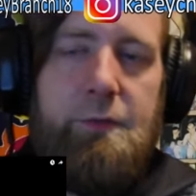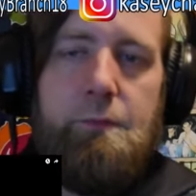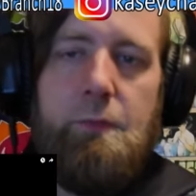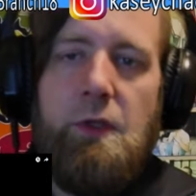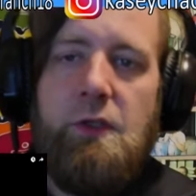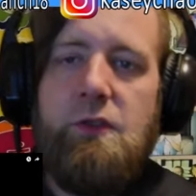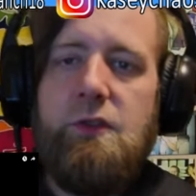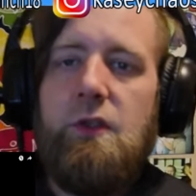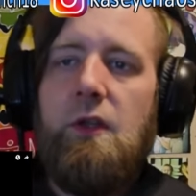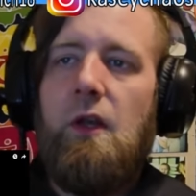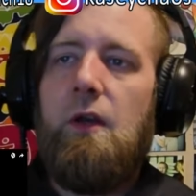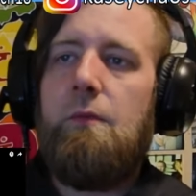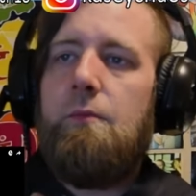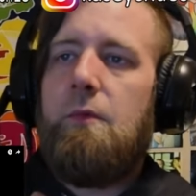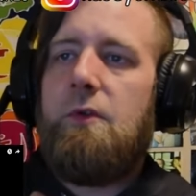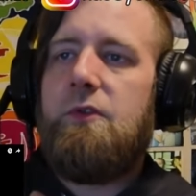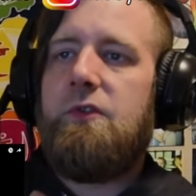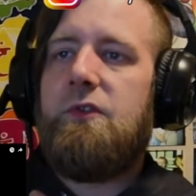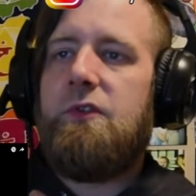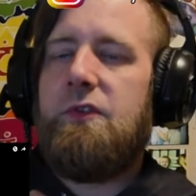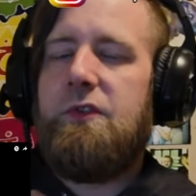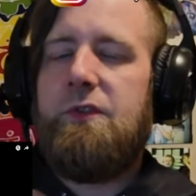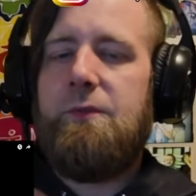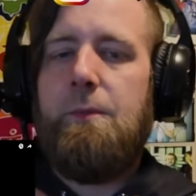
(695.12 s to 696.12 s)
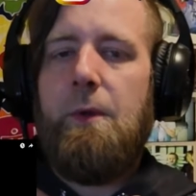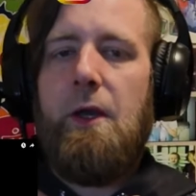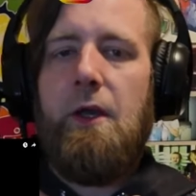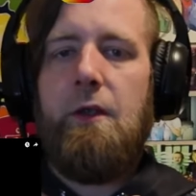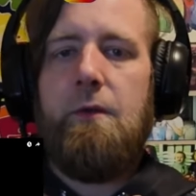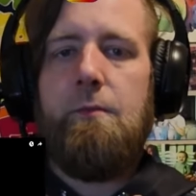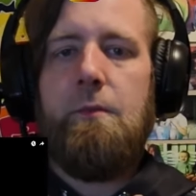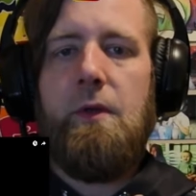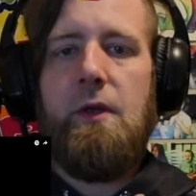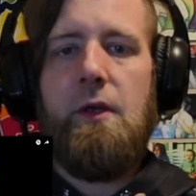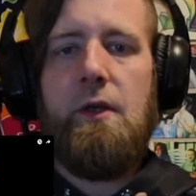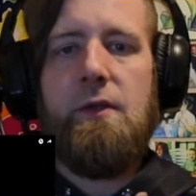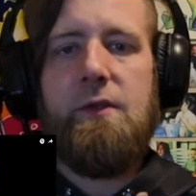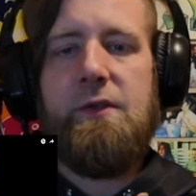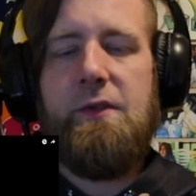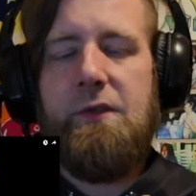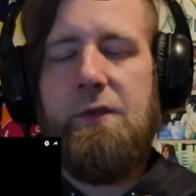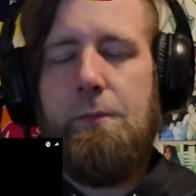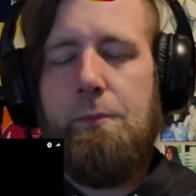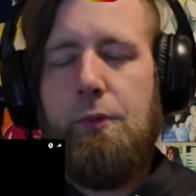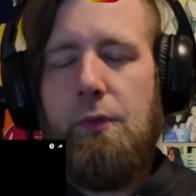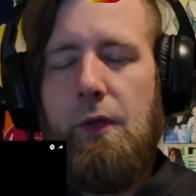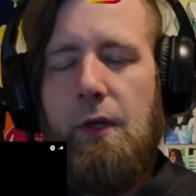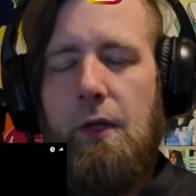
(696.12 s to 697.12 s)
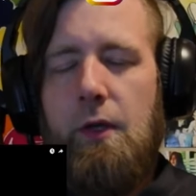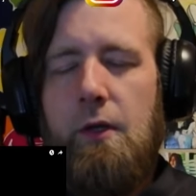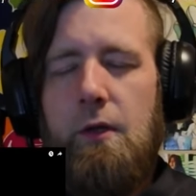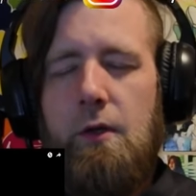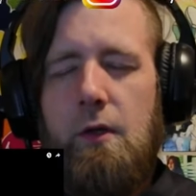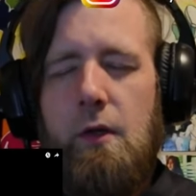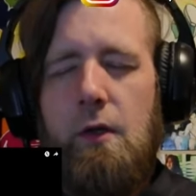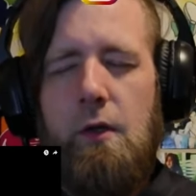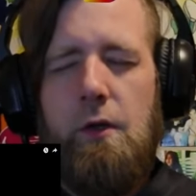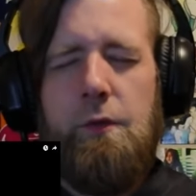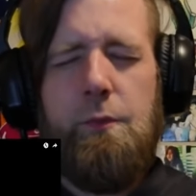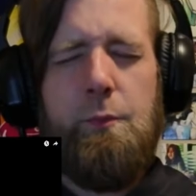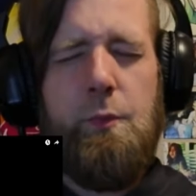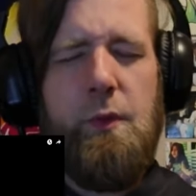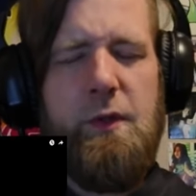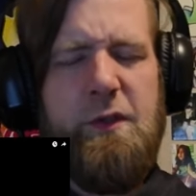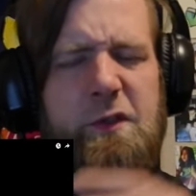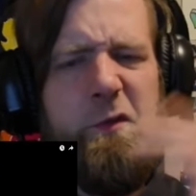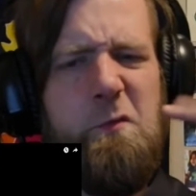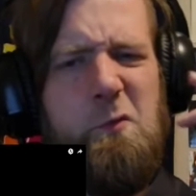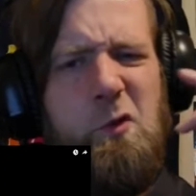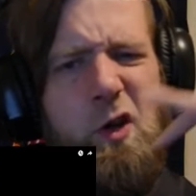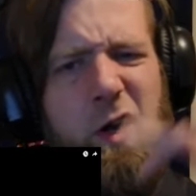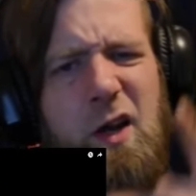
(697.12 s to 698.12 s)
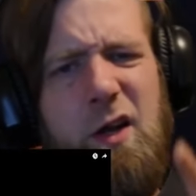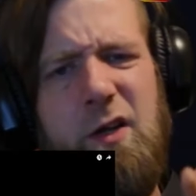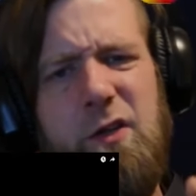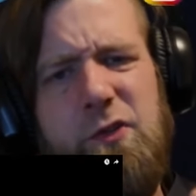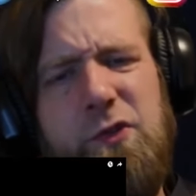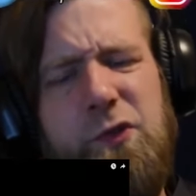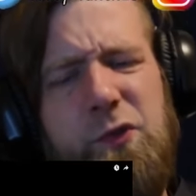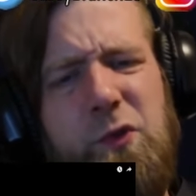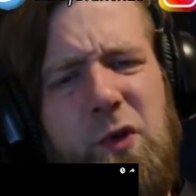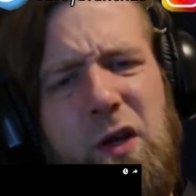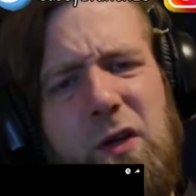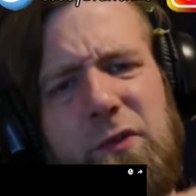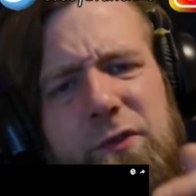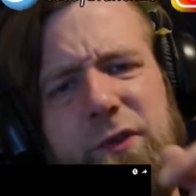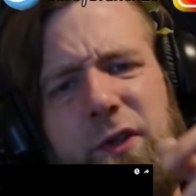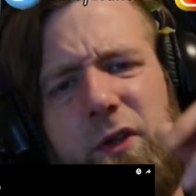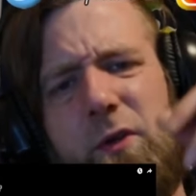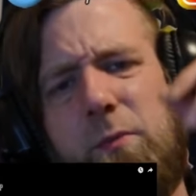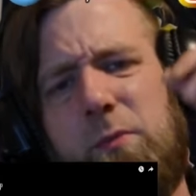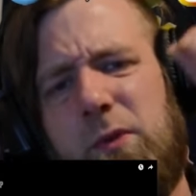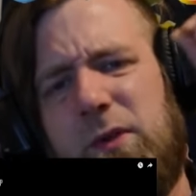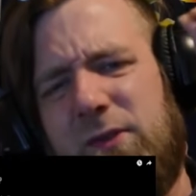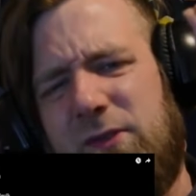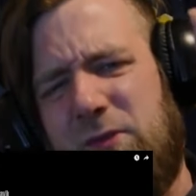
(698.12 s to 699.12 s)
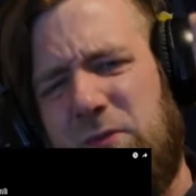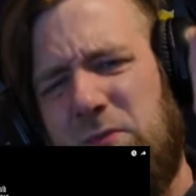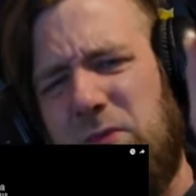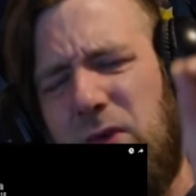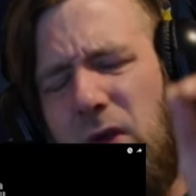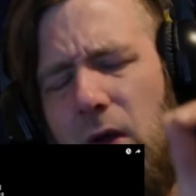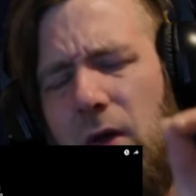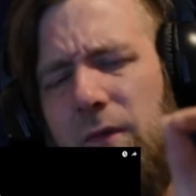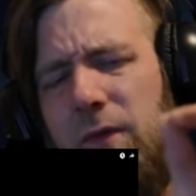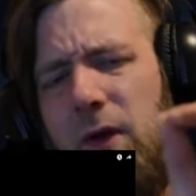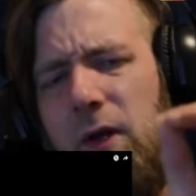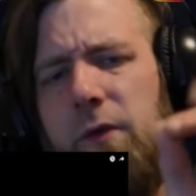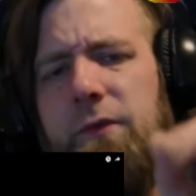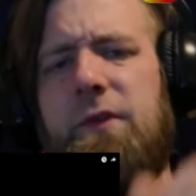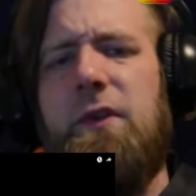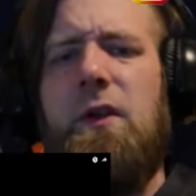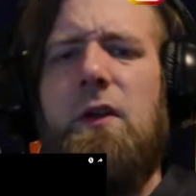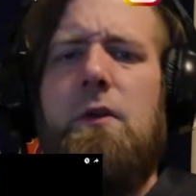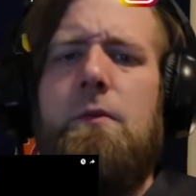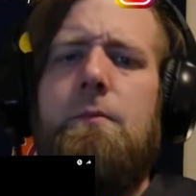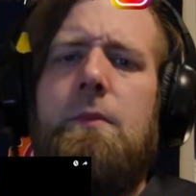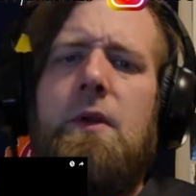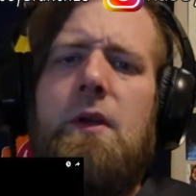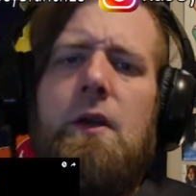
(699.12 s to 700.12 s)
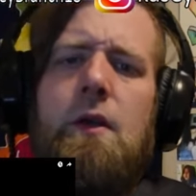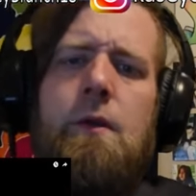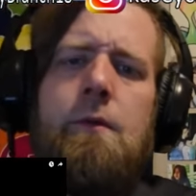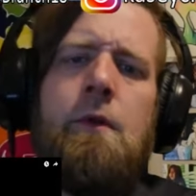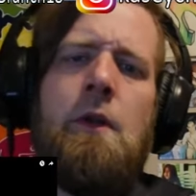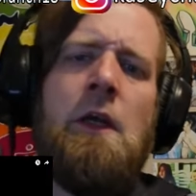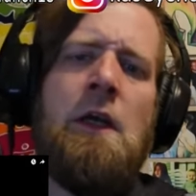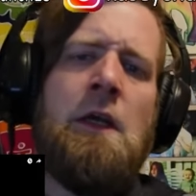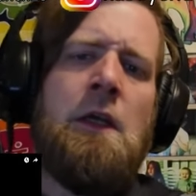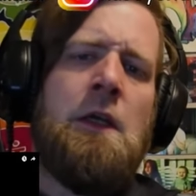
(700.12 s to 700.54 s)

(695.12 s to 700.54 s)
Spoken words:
much love, much respect, man, to the planet Earth. Bring some gratitude out there. Bring some love out there, man.